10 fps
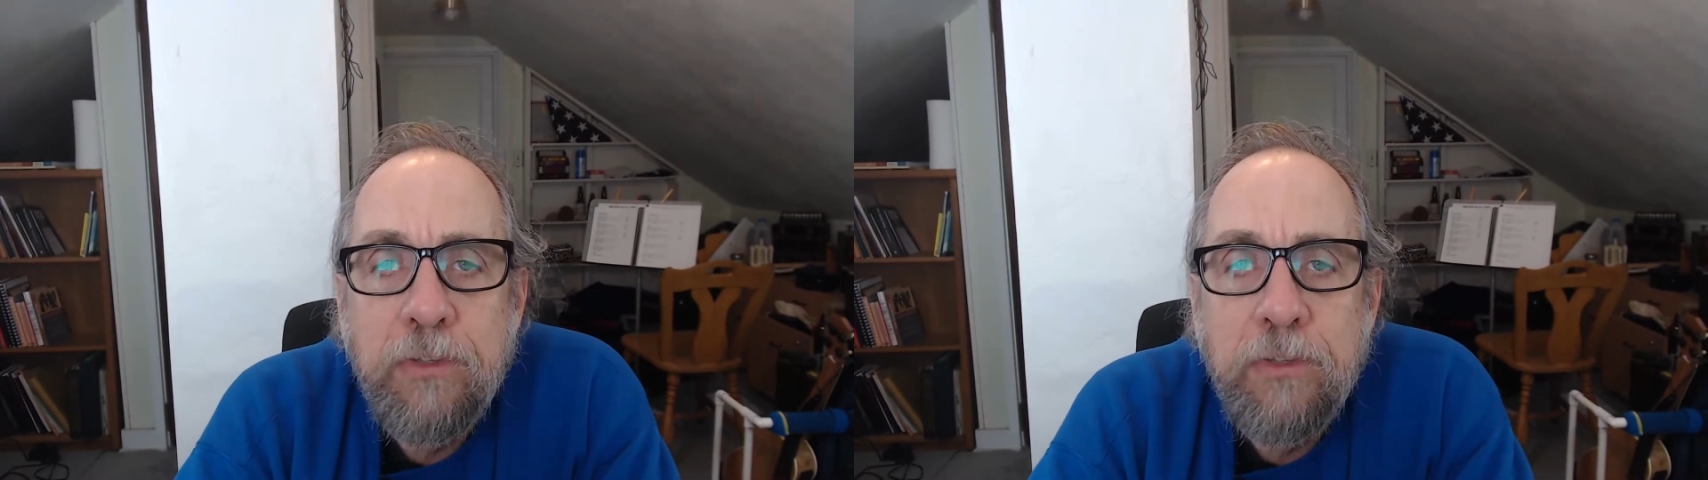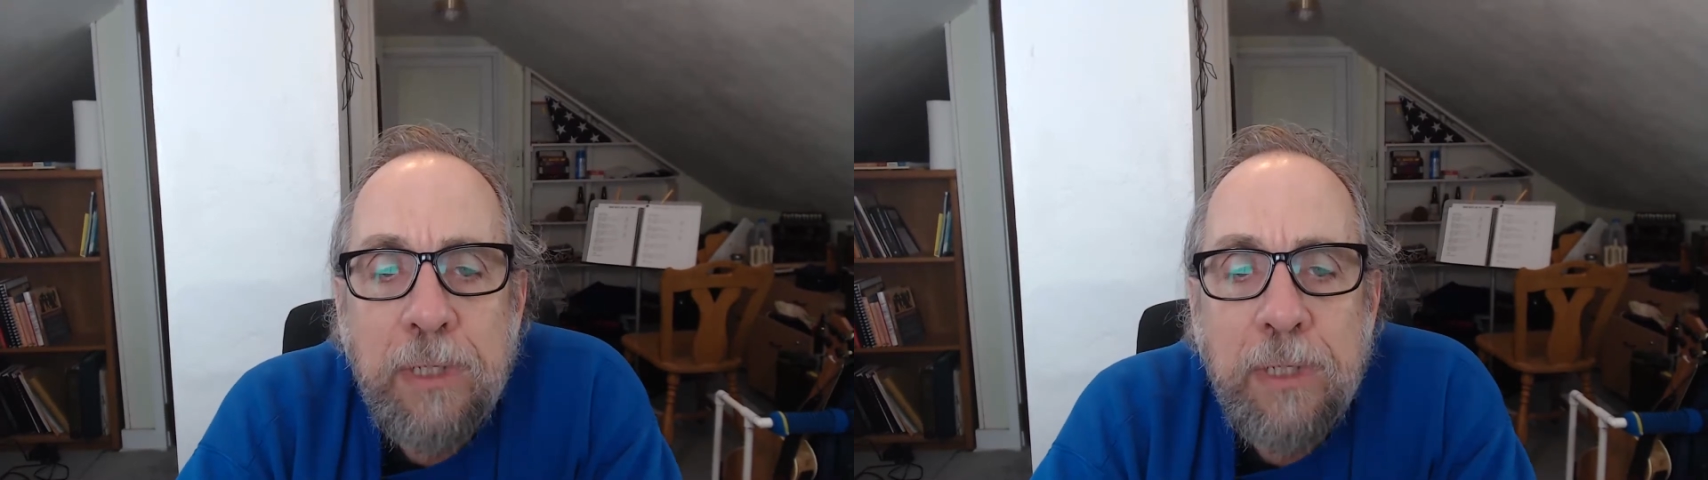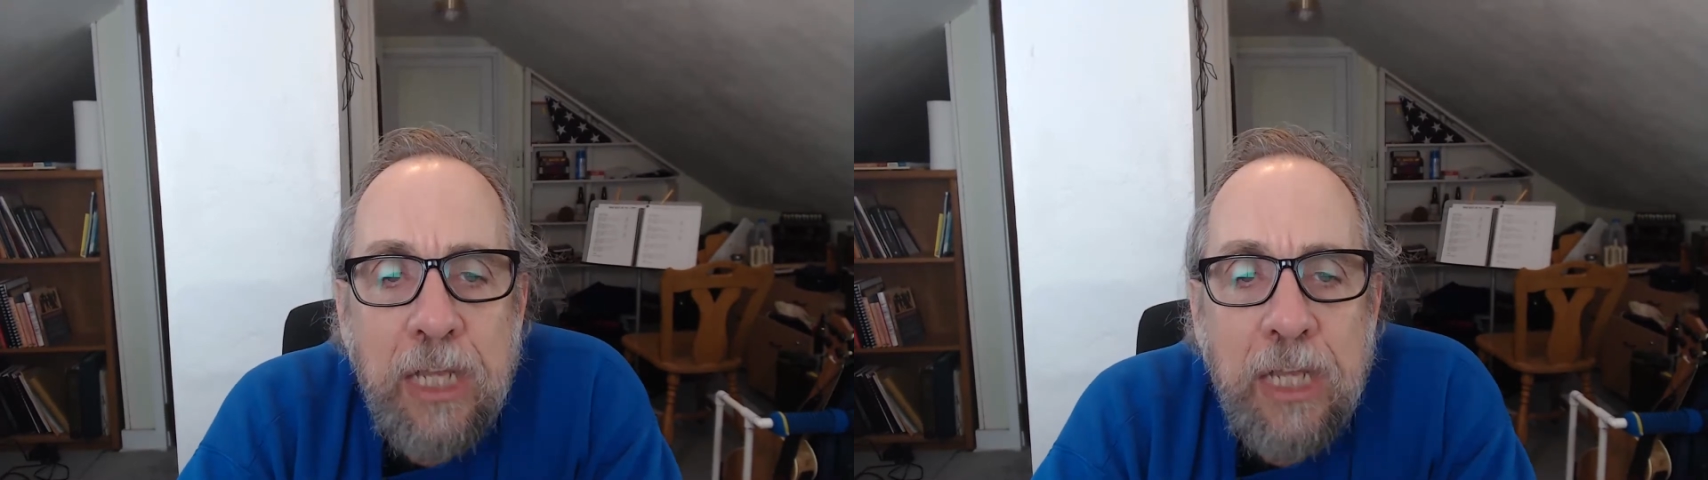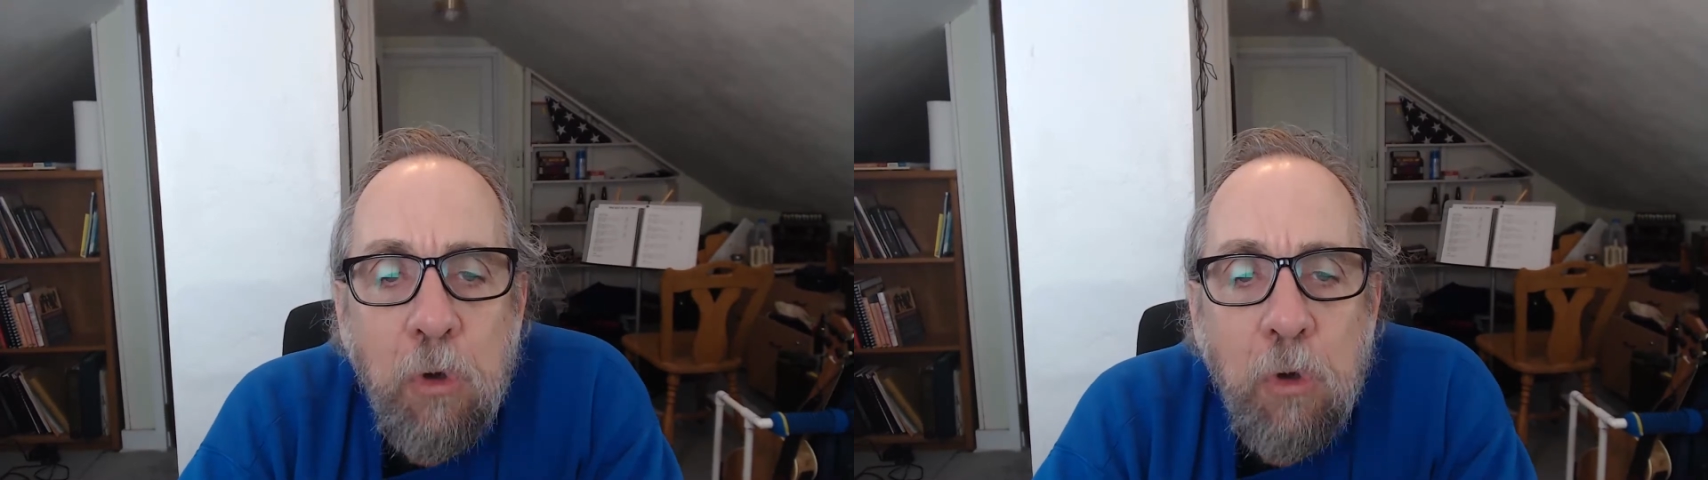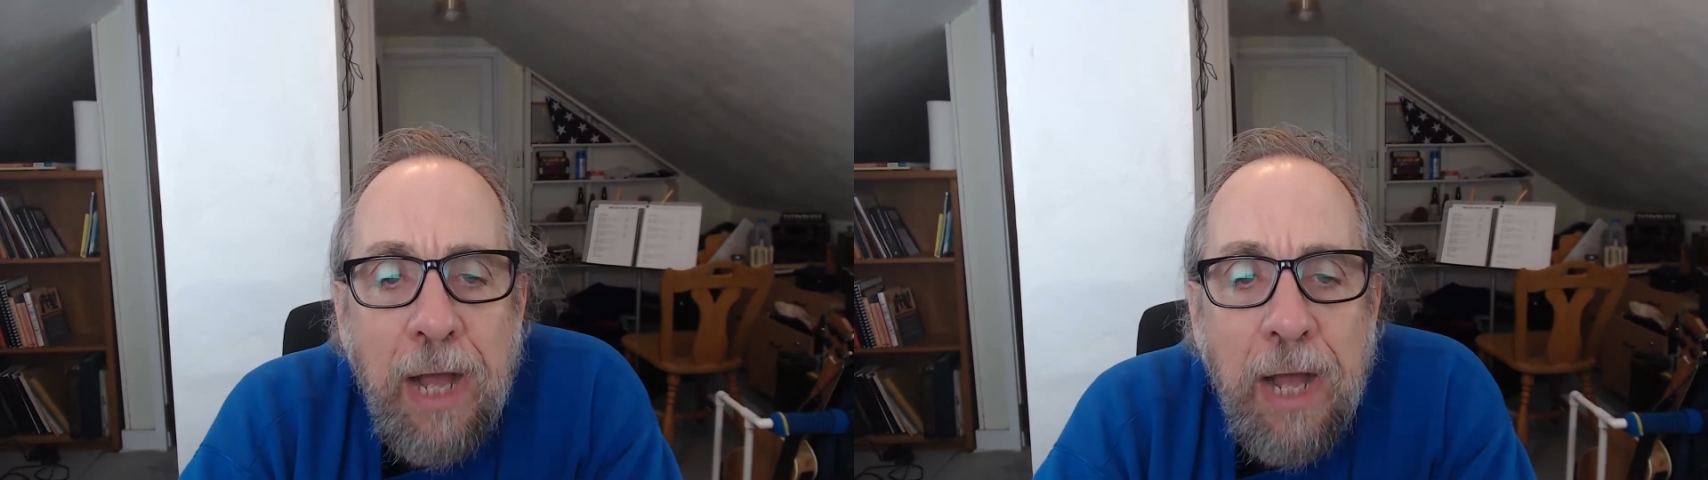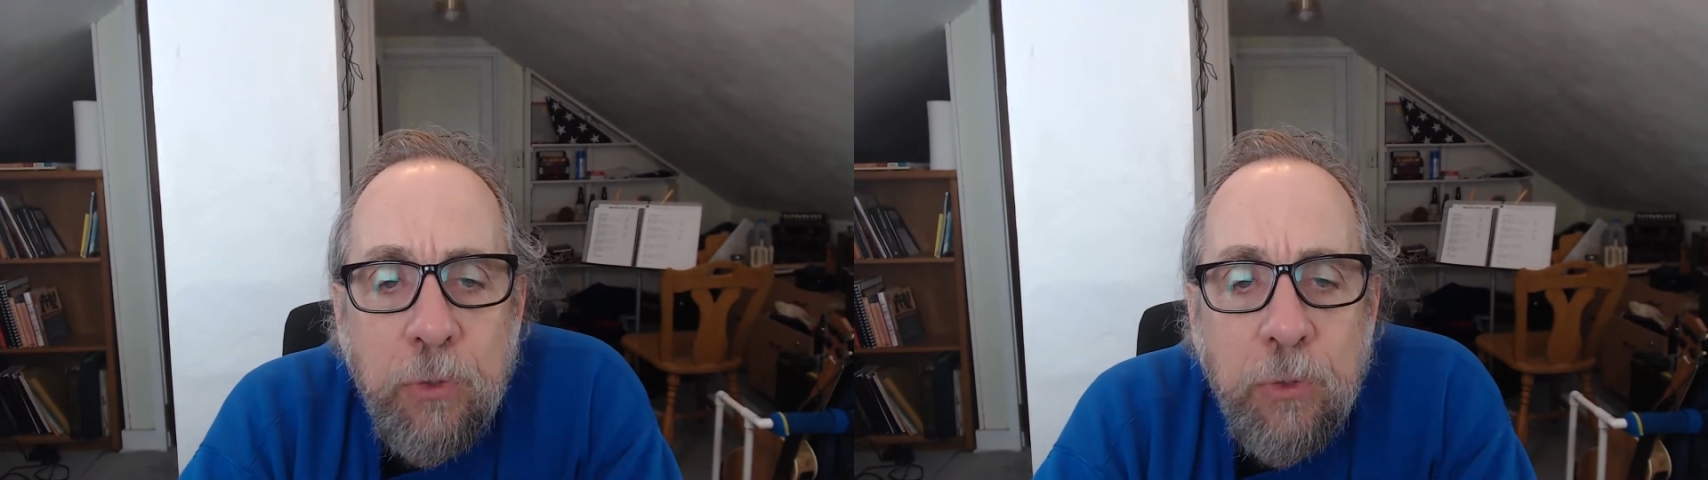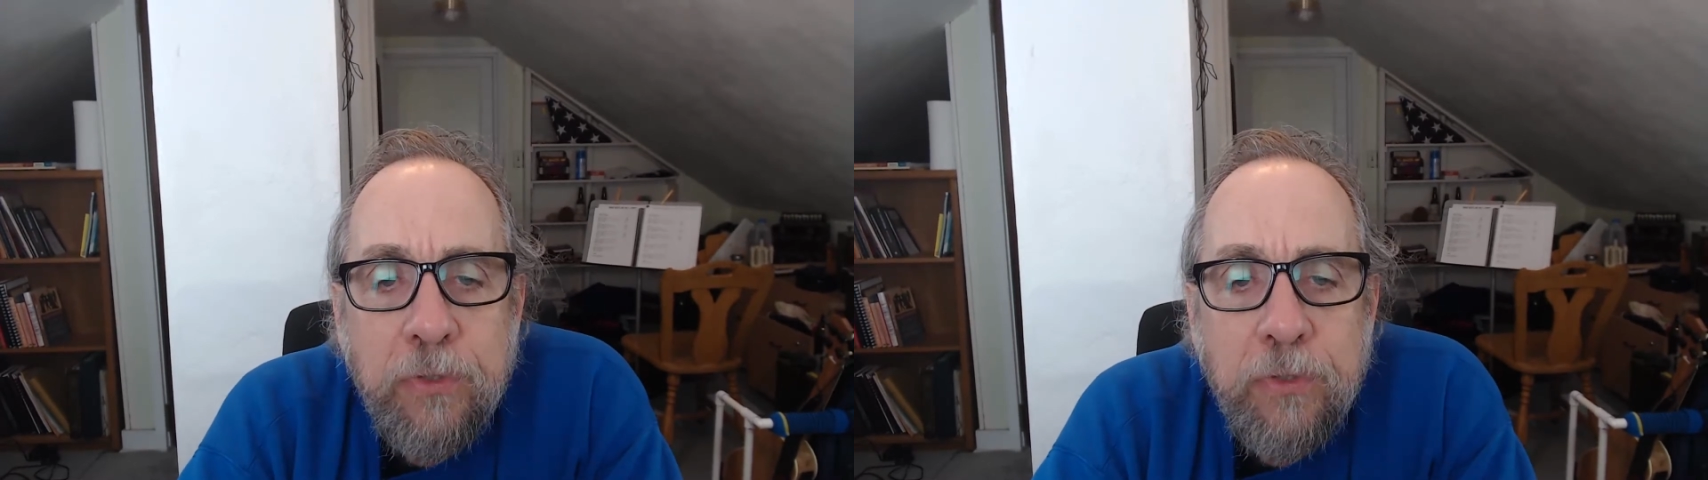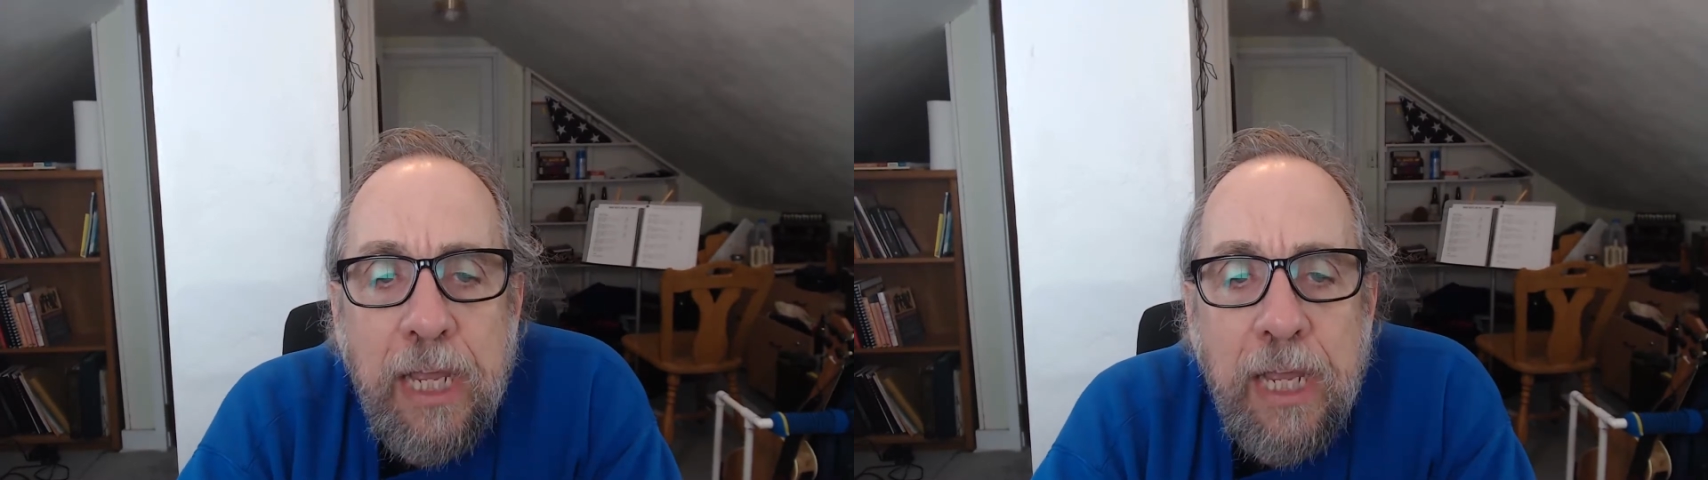Cosmo modules.
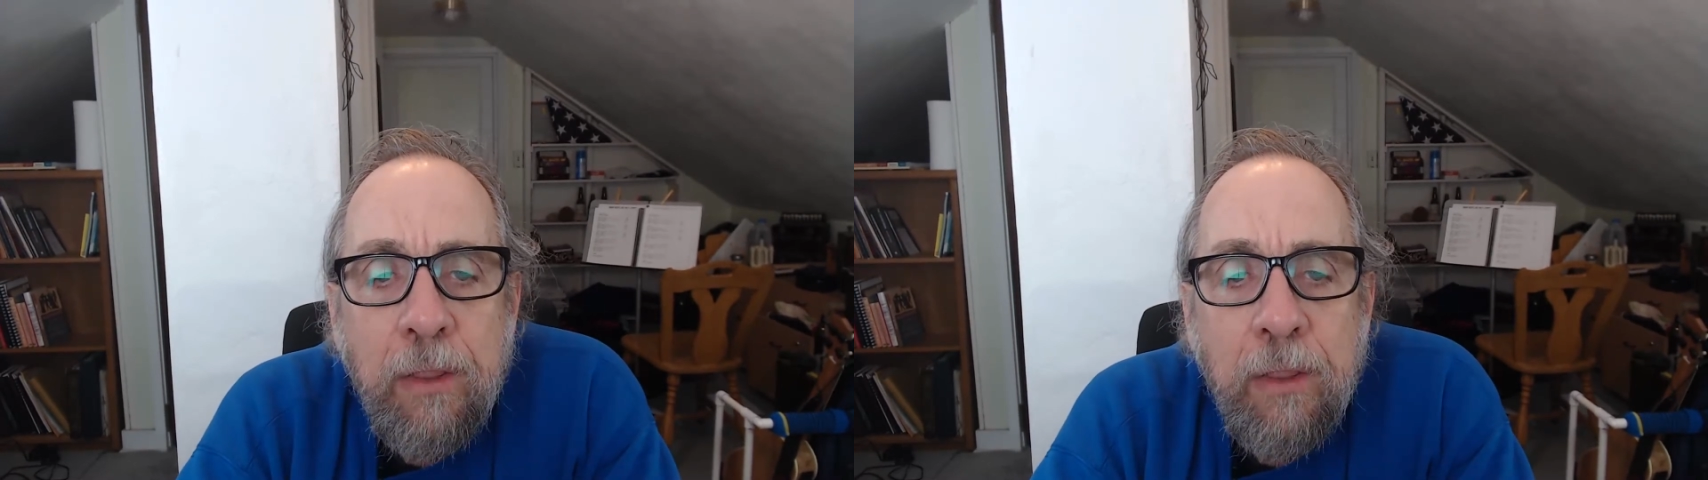Now,